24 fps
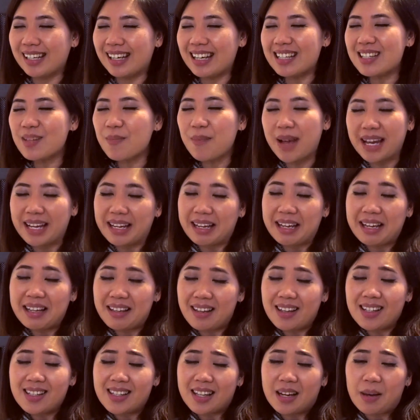It's
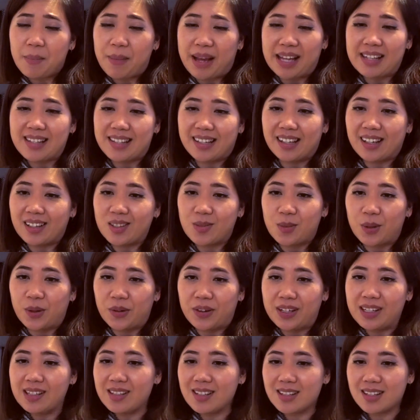an amazing
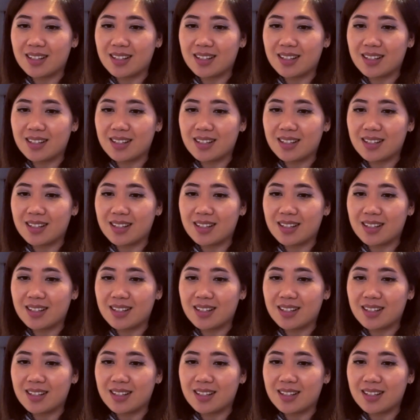experience.